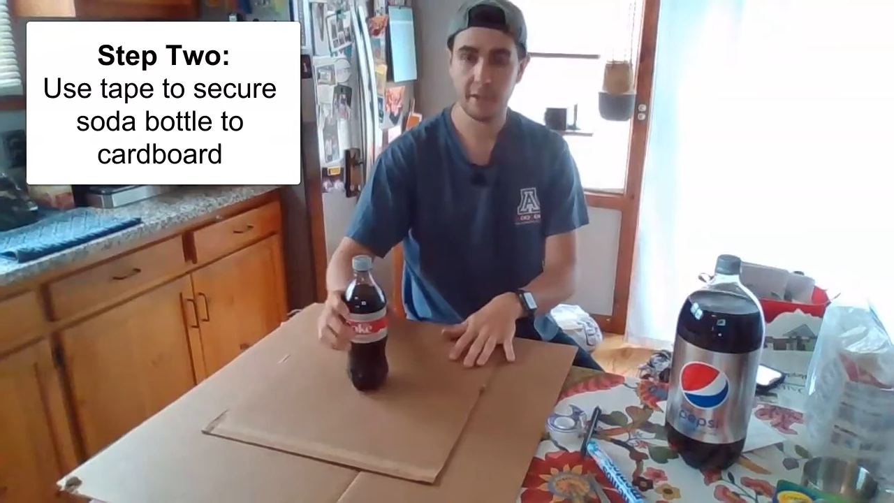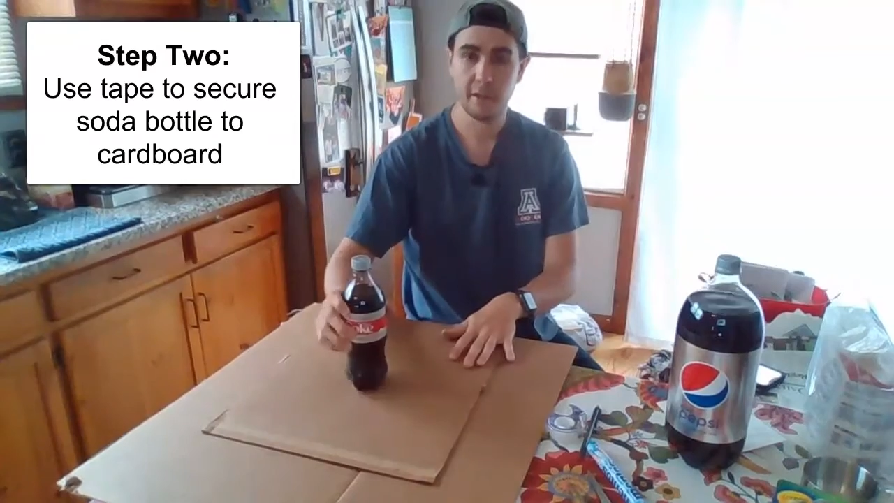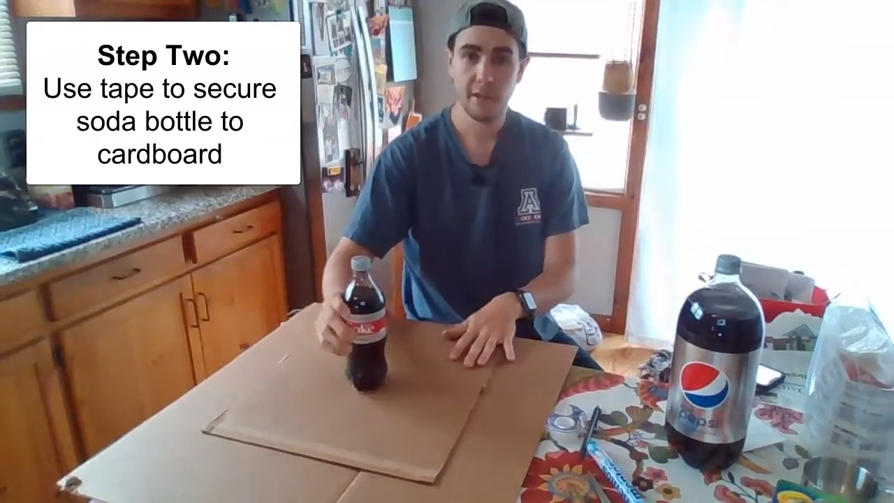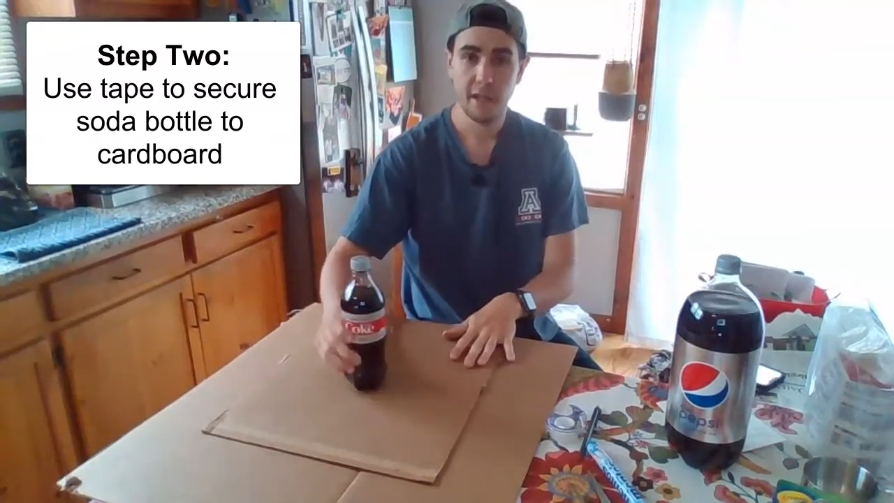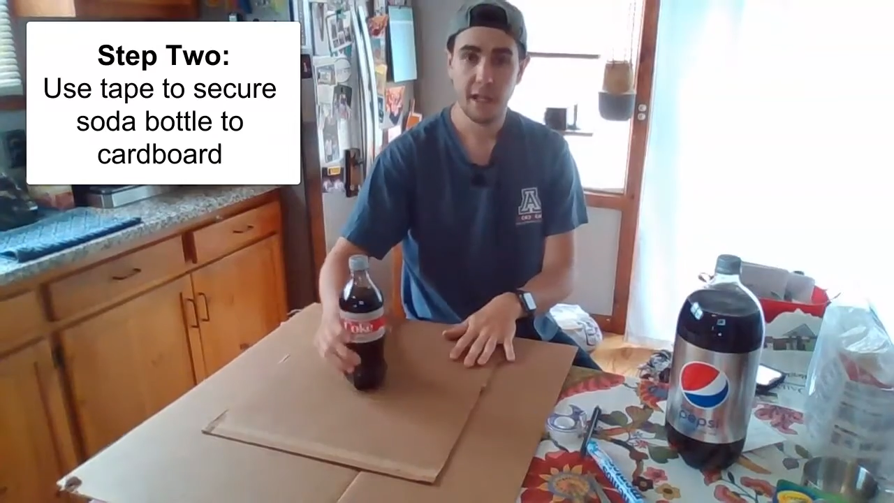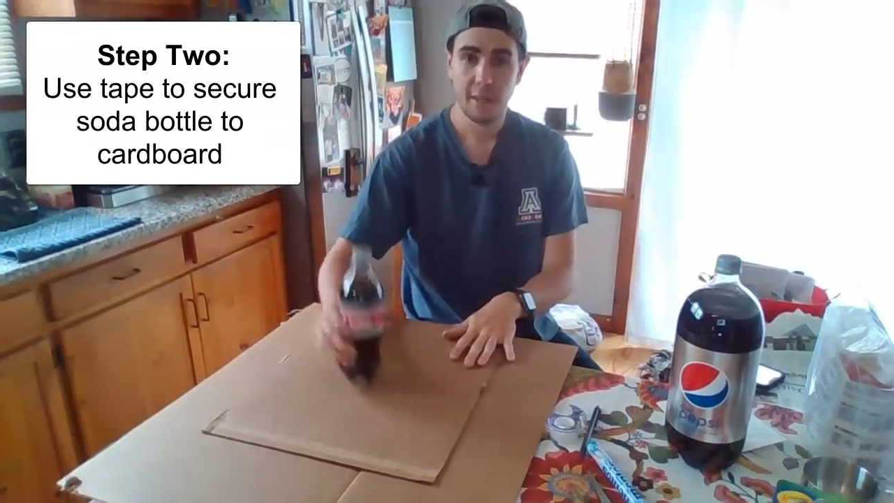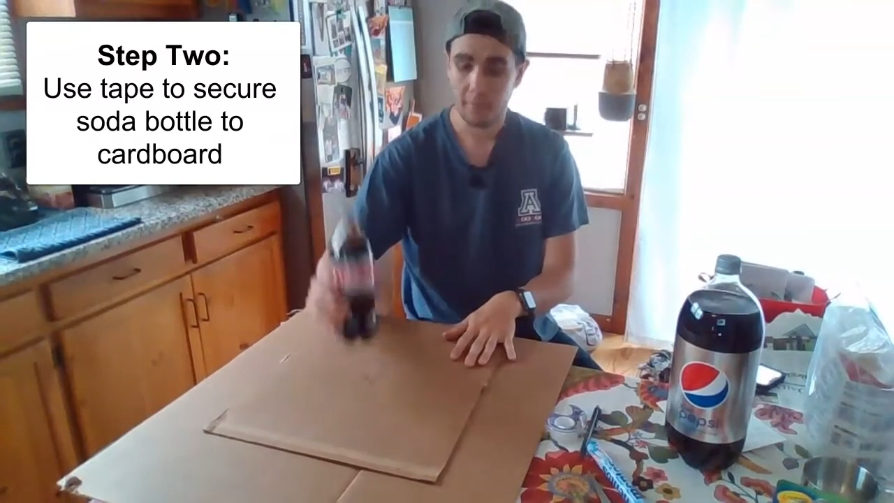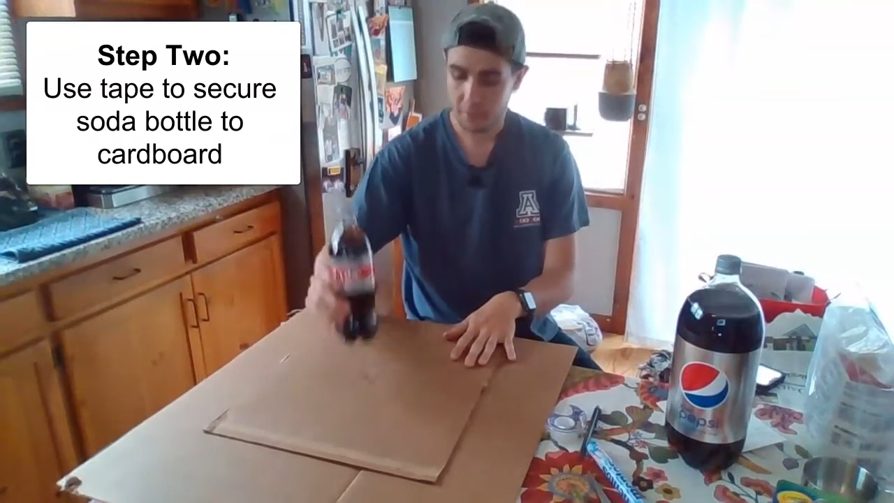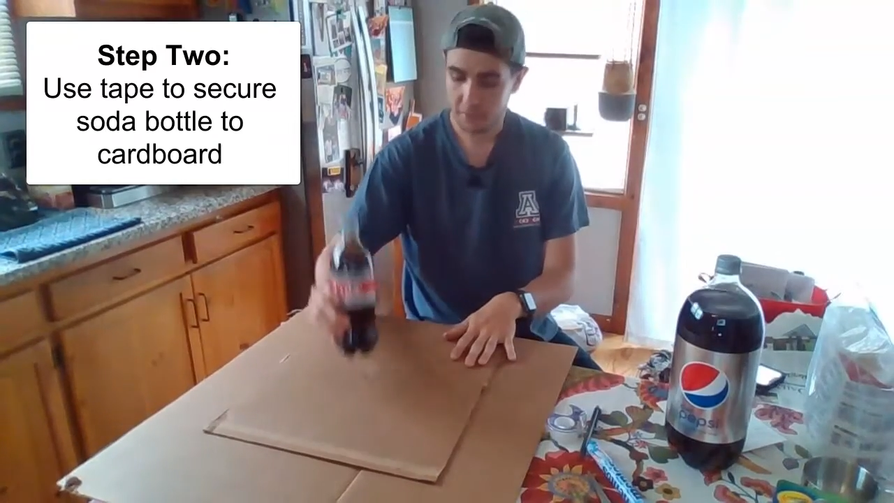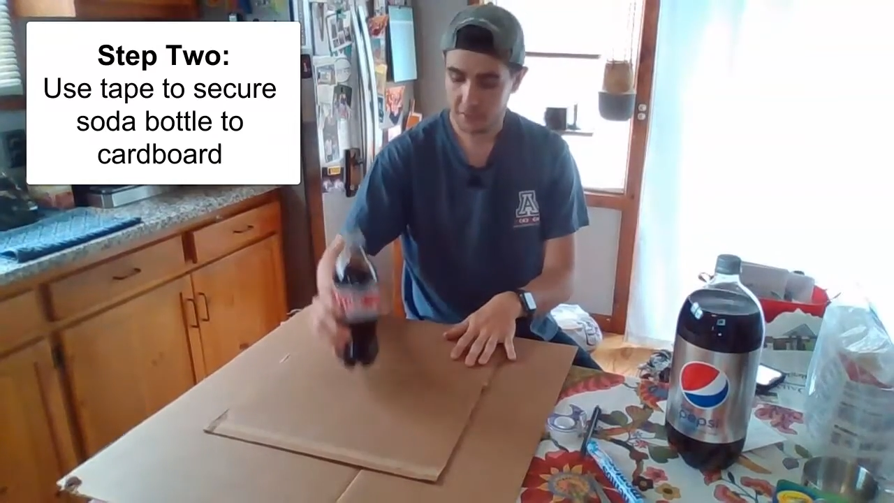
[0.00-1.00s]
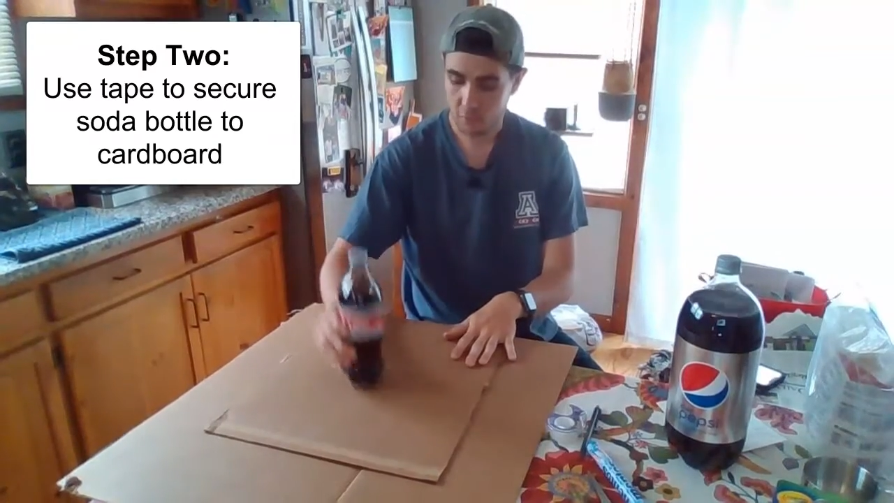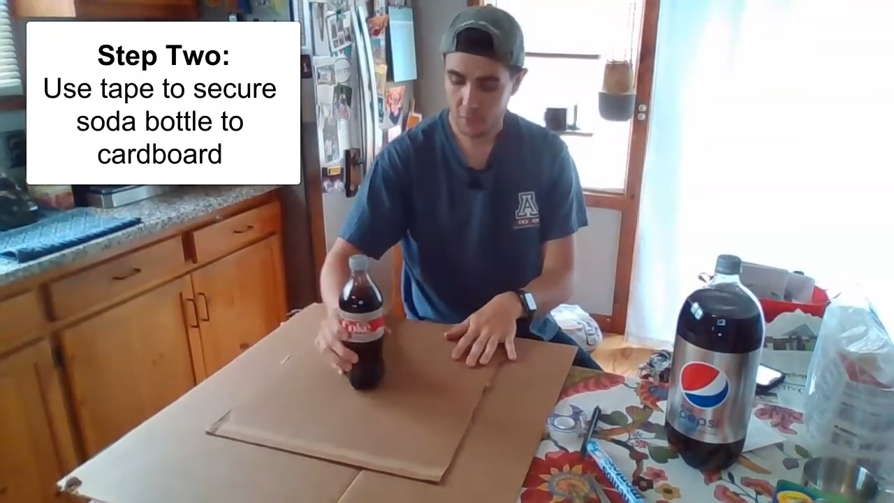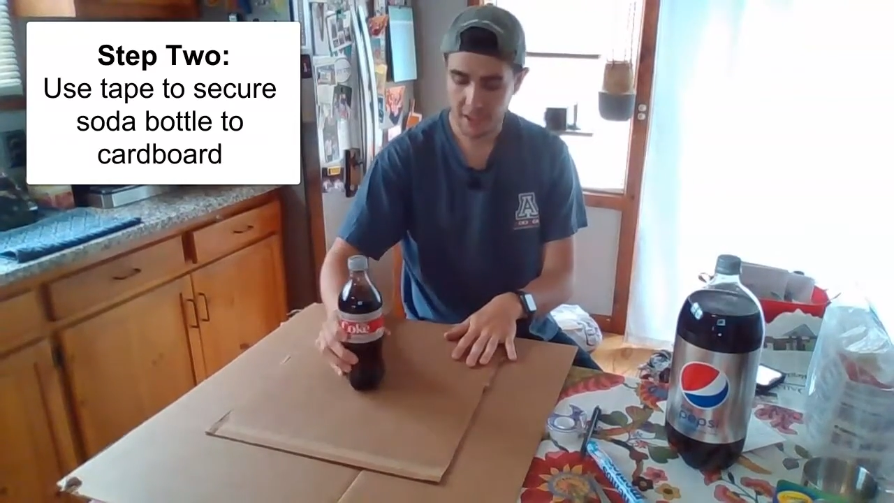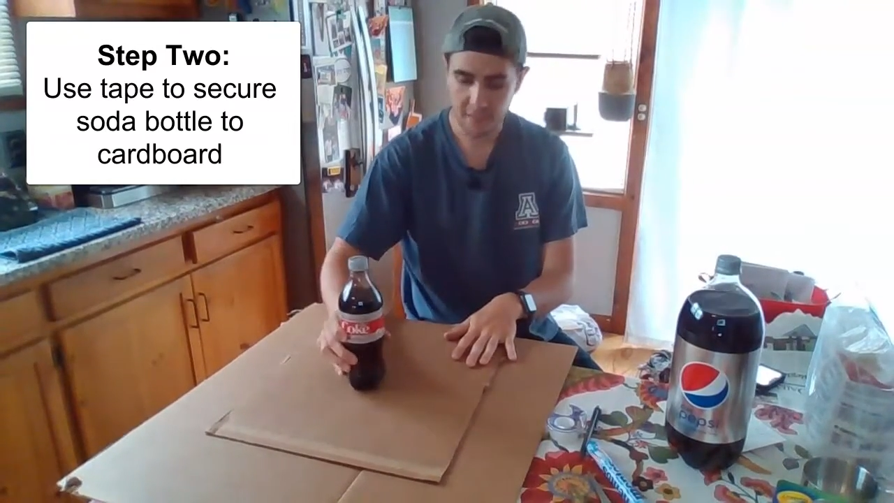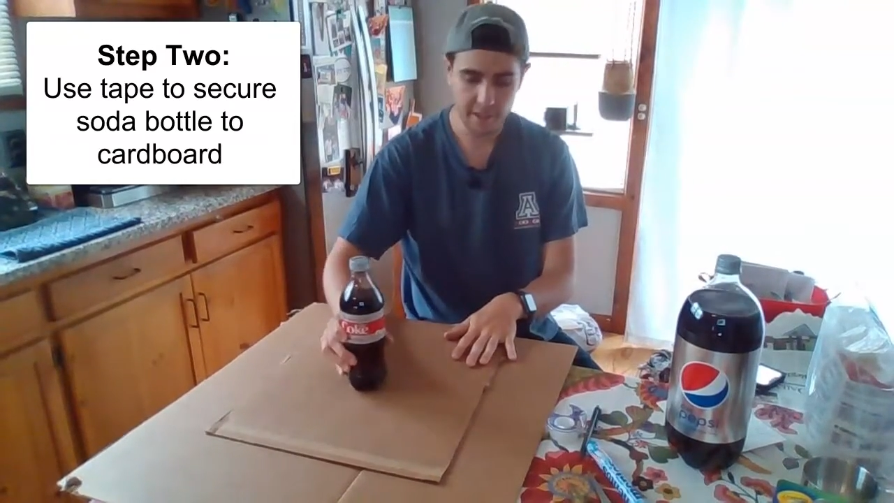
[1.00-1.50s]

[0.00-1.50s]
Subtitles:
I'm going to put this right on